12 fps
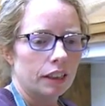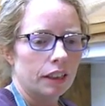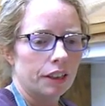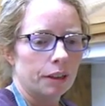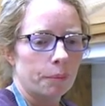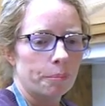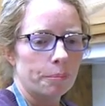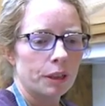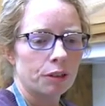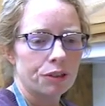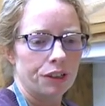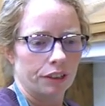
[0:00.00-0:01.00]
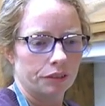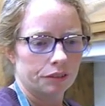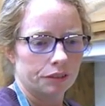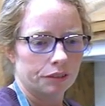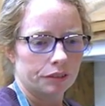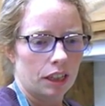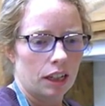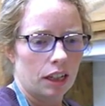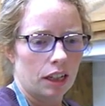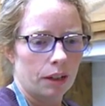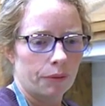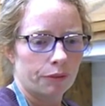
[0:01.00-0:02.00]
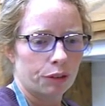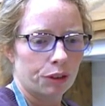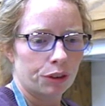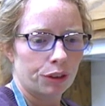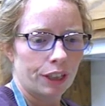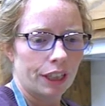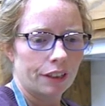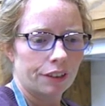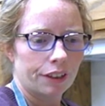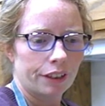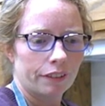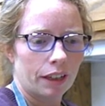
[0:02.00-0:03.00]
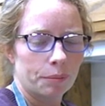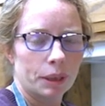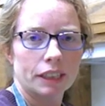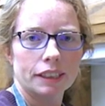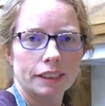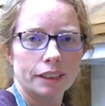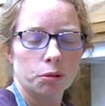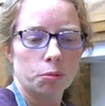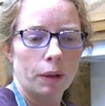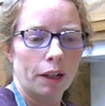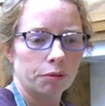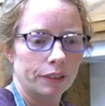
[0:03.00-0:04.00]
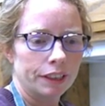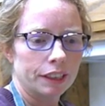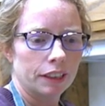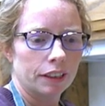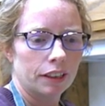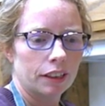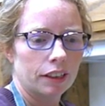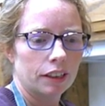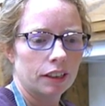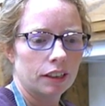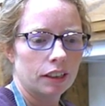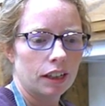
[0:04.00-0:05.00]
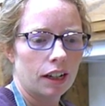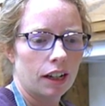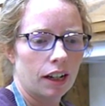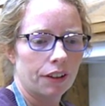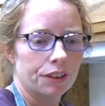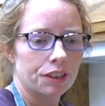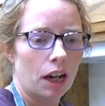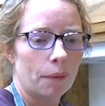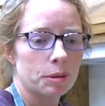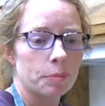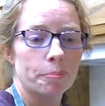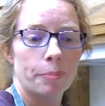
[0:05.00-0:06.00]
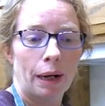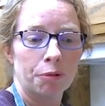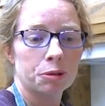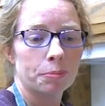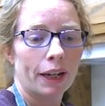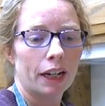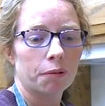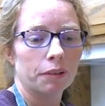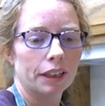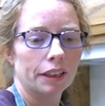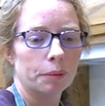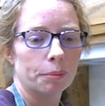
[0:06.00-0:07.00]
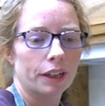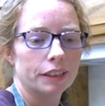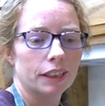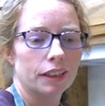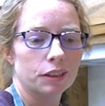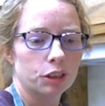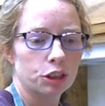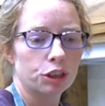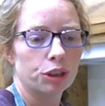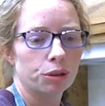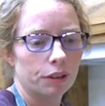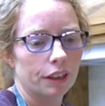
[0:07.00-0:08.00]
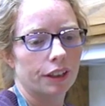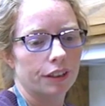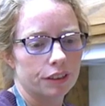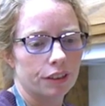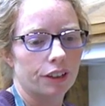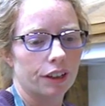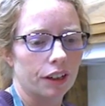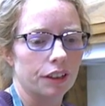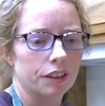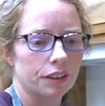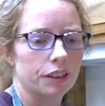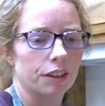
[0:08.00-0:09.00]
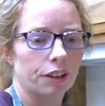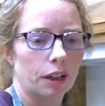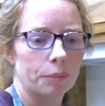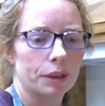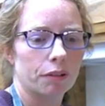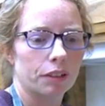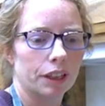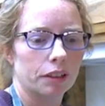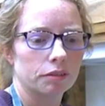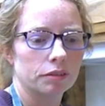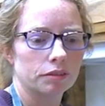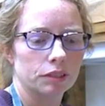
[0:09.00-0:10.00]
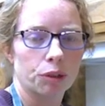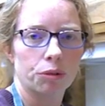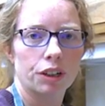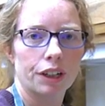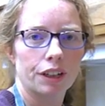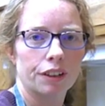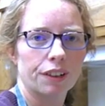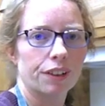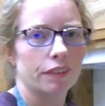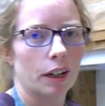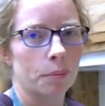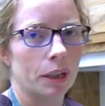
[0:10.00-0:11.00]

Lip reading: in the middle shelf for 30 to 35 minutes until well risen. The tops bounce back when lightly pressed, and a skewer inserted into the center comes out clean. So 30 to 35